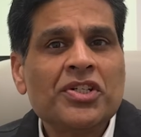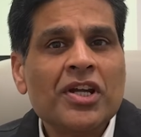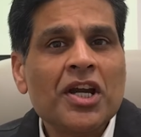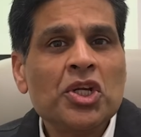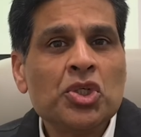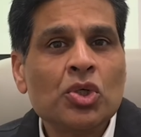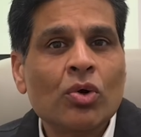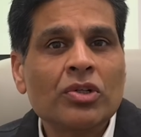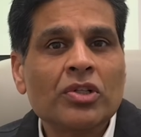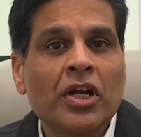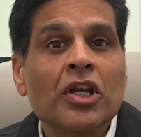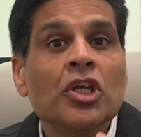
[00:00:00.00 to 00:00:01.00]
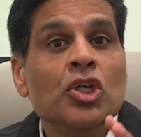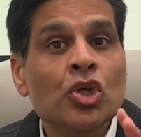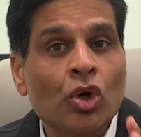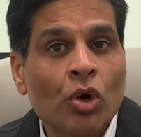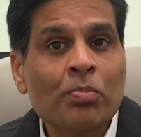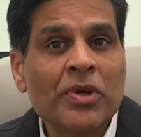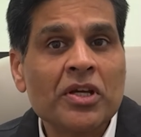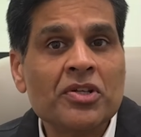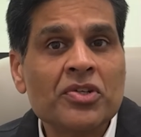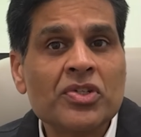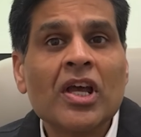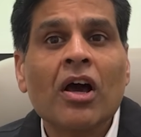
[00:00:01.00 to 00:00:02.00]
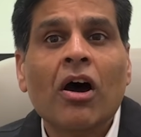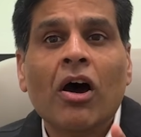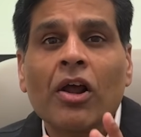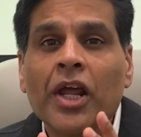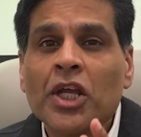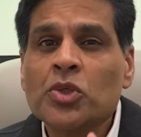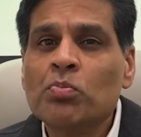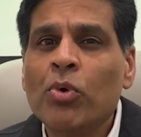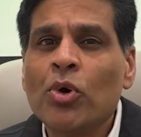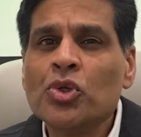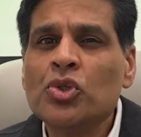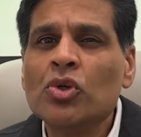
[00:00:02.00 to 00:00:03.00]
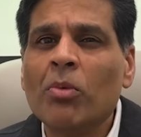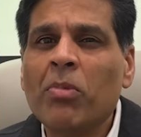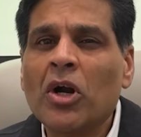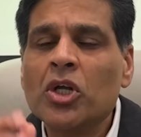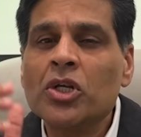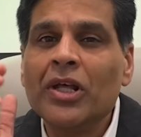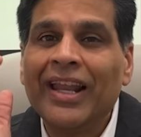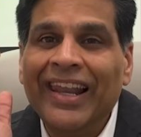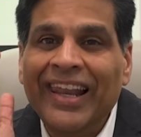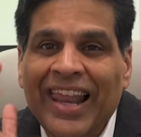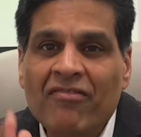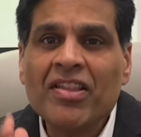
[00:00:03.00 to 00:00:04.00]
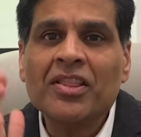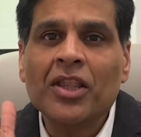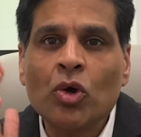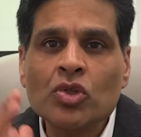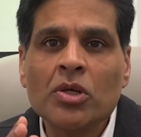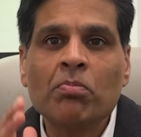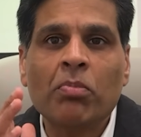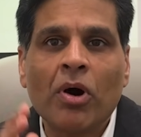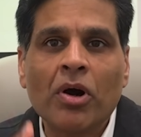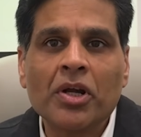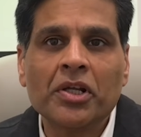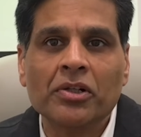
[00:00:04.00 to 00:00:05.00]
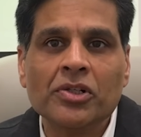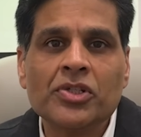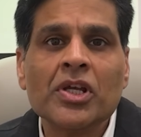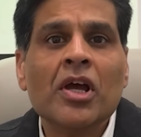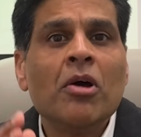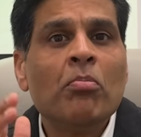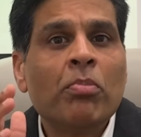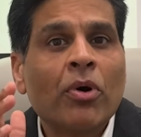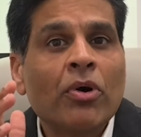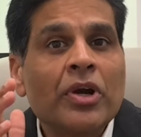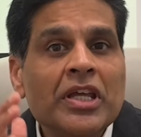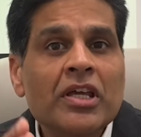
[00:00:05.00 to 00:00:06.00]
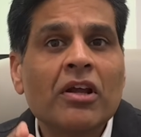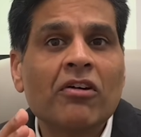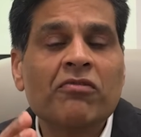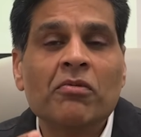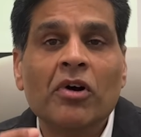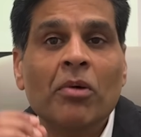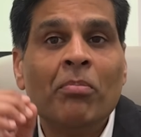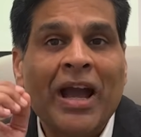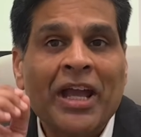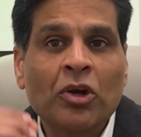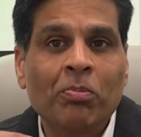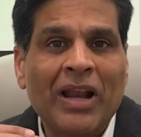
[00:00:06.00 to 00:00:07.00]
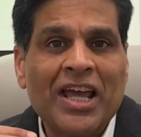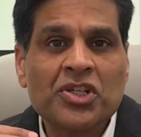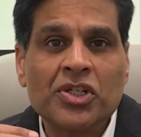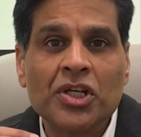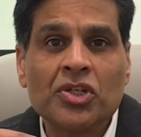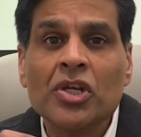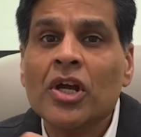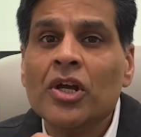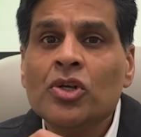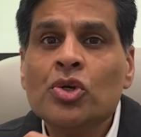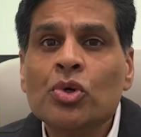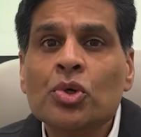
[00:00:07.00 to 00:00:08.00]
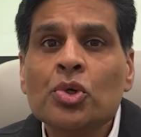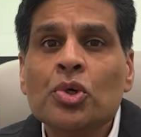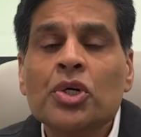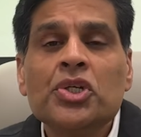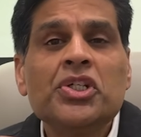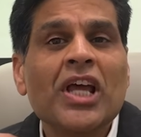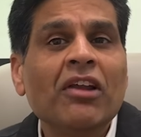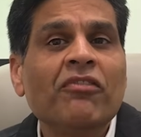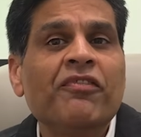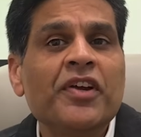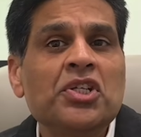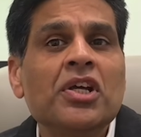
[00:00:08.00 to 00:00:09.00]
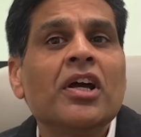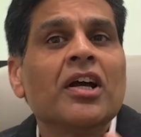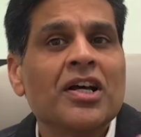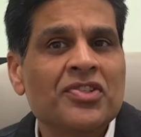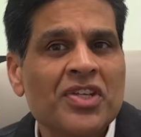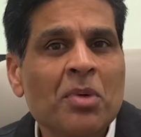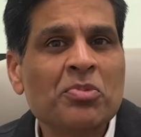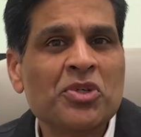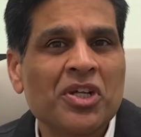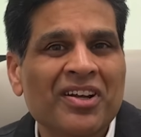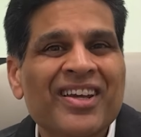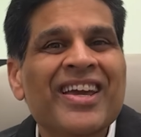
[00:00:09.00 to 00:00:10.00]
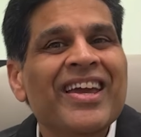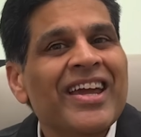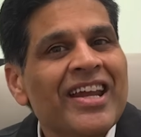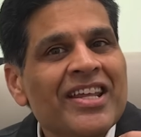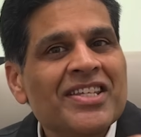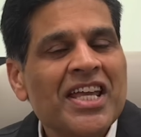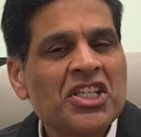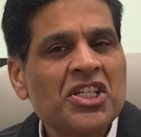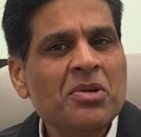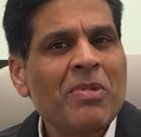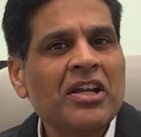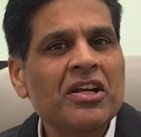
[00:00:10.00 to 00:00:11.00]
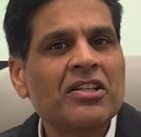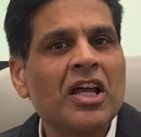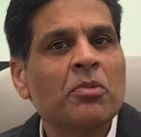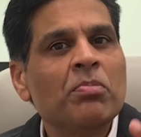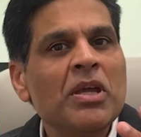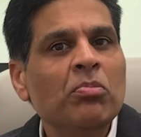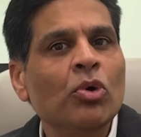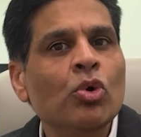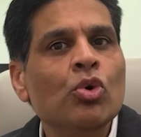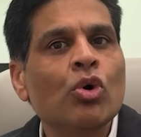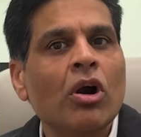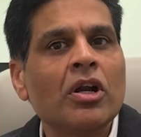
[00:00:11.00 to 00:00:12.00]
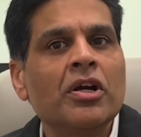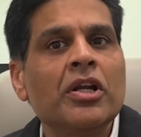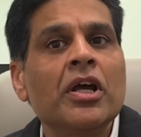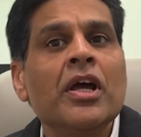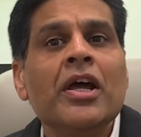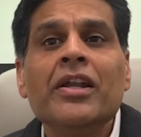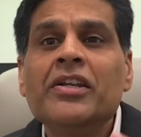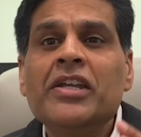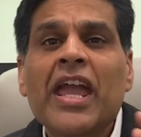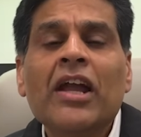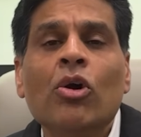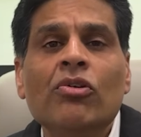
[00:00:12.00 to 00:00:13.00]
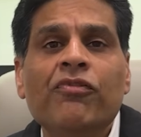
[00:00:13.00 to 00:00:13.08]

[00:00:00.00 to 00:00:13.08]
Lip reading: study showed that Europeans are exposed to about 11,000 particles per year of microplastics due to shellfish consumption. It is estimated that people who ordered takeout